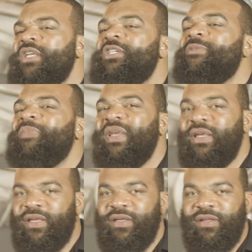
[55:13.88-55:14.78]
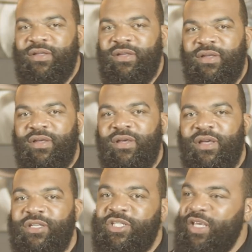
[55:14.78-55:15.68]
just peek.
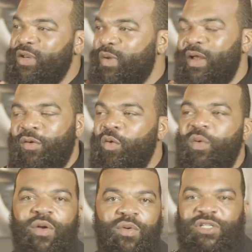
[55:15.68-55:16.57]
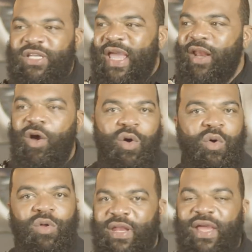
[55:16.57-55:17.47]
Cause I don't know what it was, she had a
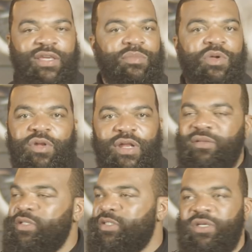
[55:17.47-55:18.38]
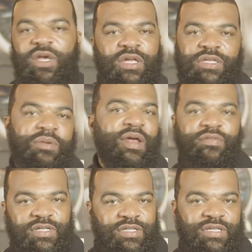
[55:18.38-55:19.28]
hold in that community. They just did
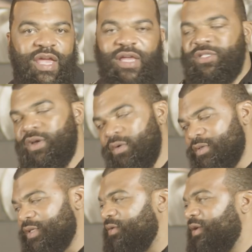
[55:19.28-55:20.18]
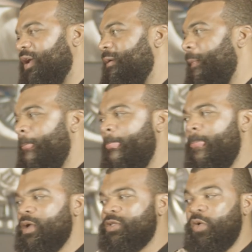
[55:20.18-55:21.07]
whatever she said. So I said, okay.
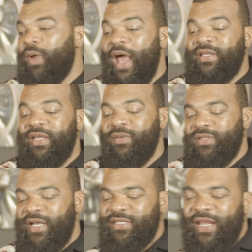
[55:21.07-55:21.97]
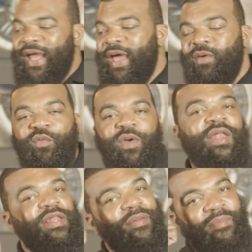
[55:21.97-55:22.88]
So what I did was I said, I gotta
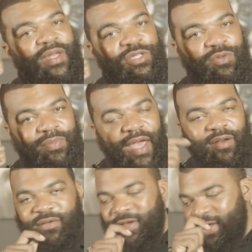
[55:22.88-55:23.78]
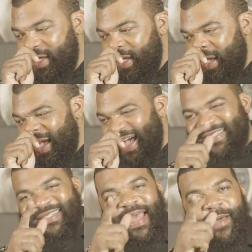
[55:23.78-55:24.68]
win the mental battle. I
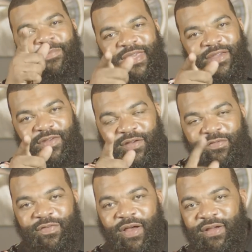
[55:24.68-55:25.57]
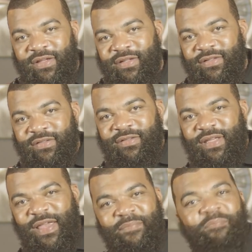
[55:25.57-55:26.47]
stopped giving a fuck
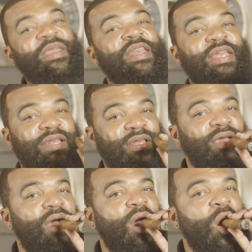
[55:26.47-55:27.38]
immediately.